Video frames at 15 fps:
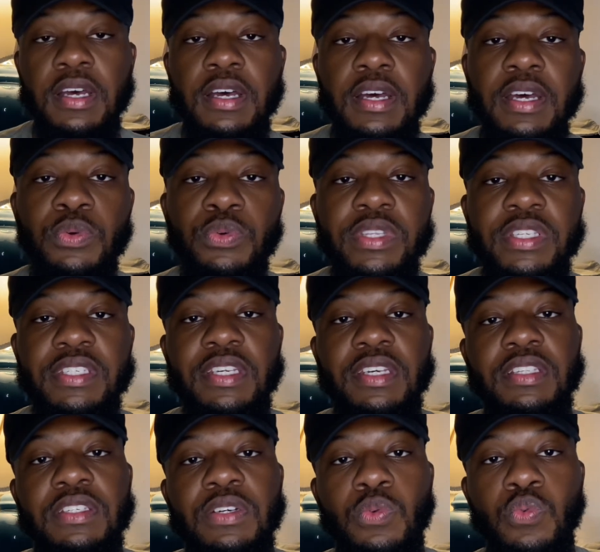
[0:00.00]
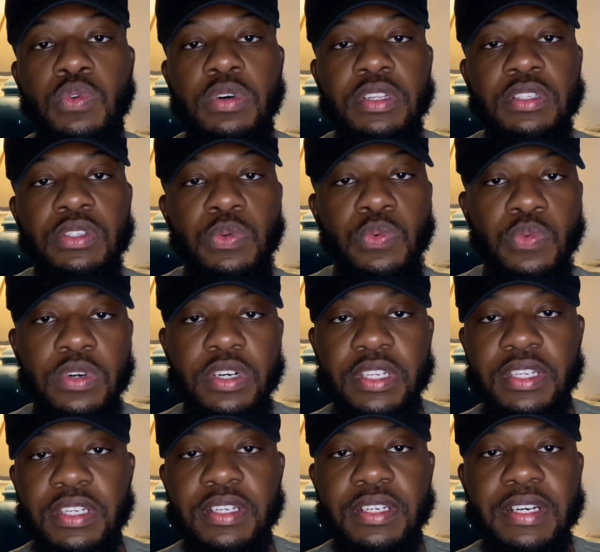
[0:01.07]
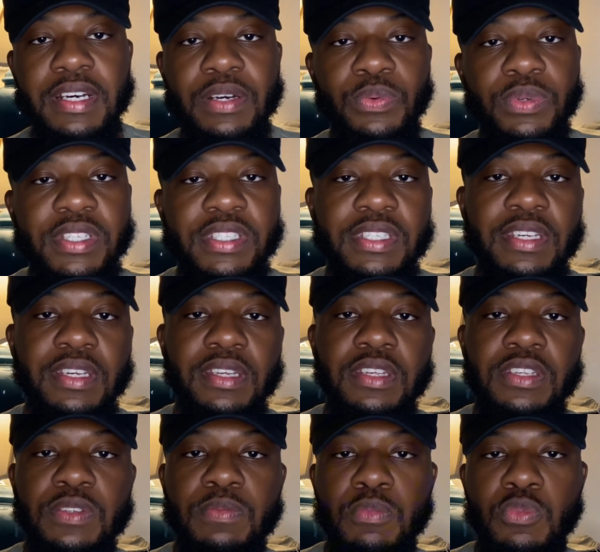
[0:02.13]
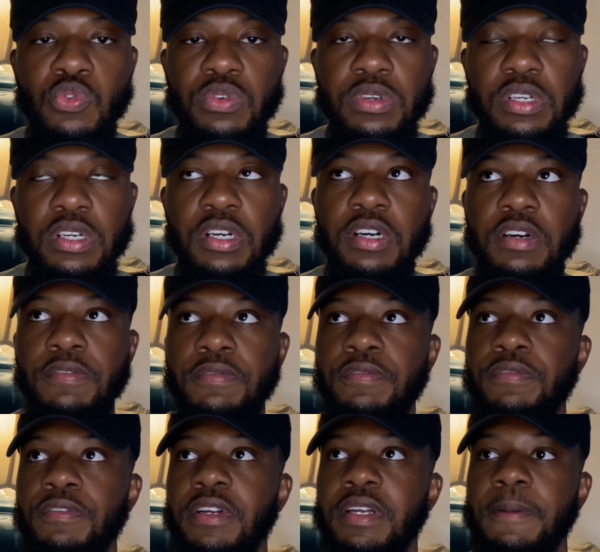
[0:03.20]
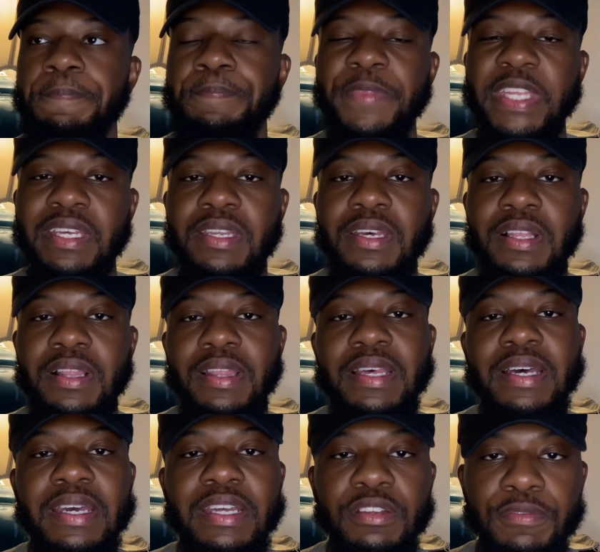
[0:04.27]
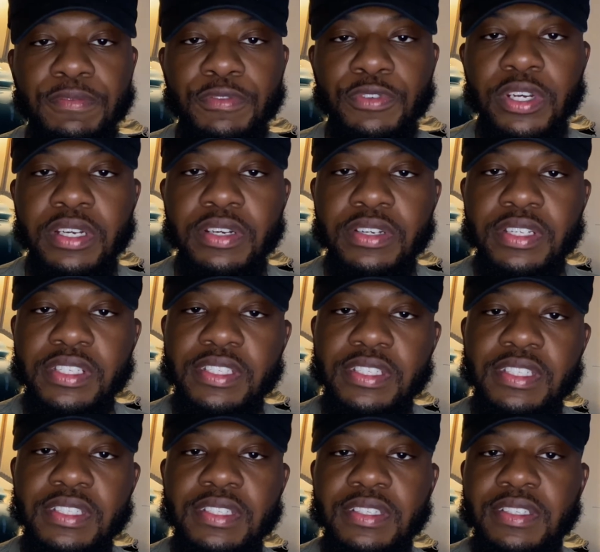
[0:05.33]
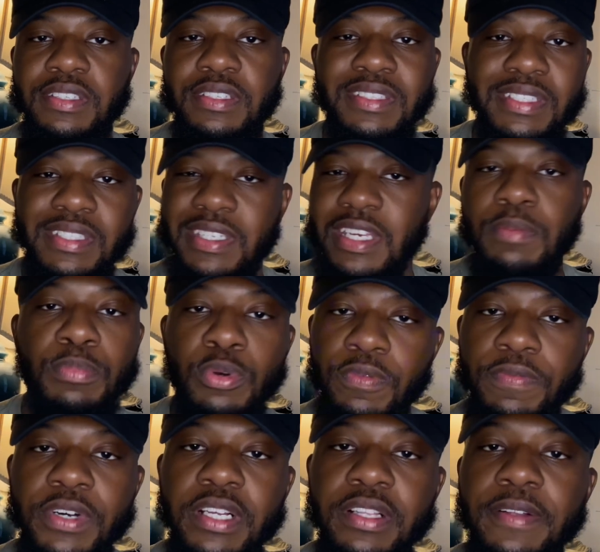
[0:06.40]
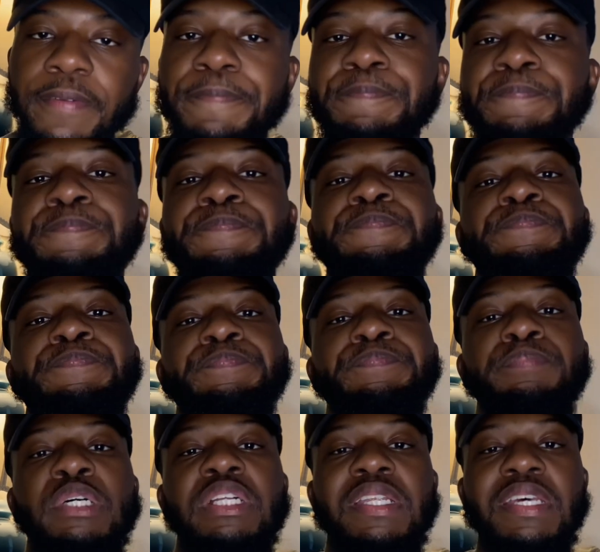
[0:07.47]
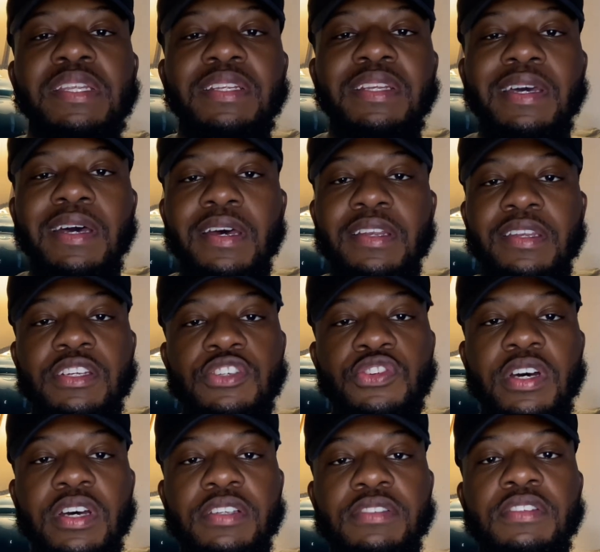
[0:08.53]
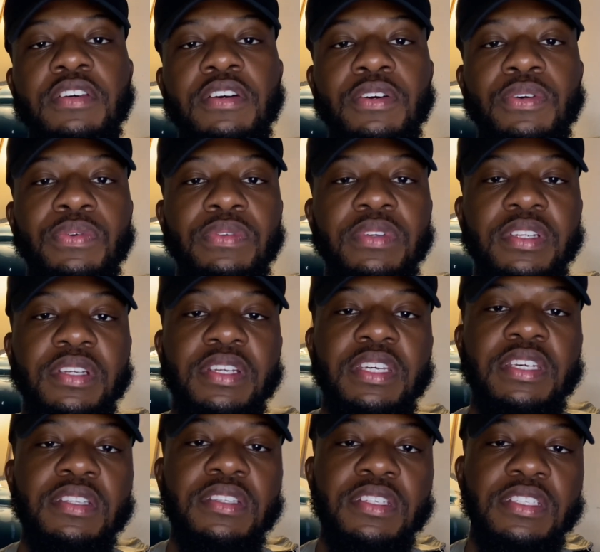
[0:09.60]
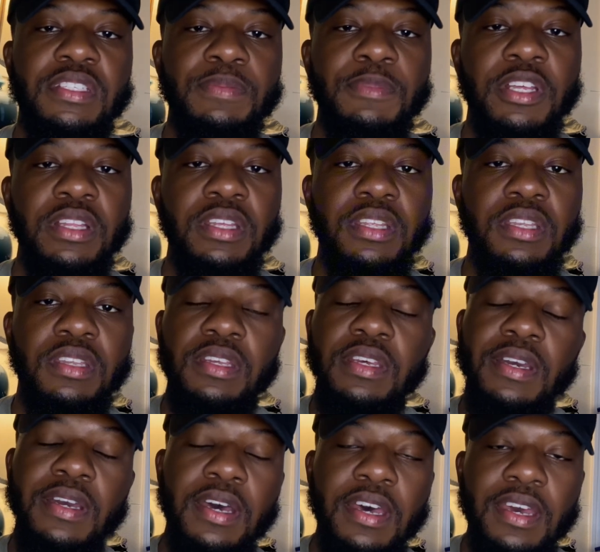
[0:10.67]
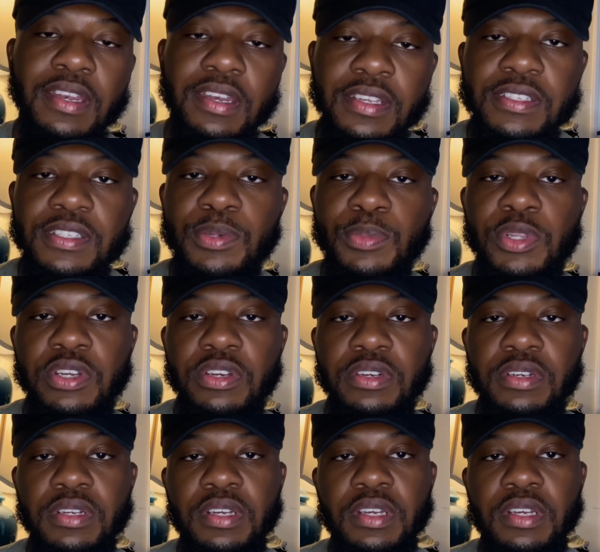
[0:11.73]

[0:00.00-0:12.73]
I wouldn't say it's a one-to-one. I would say it is more of in that line of fragrance scent profile, but then it kind of dries down into smelling kind of similar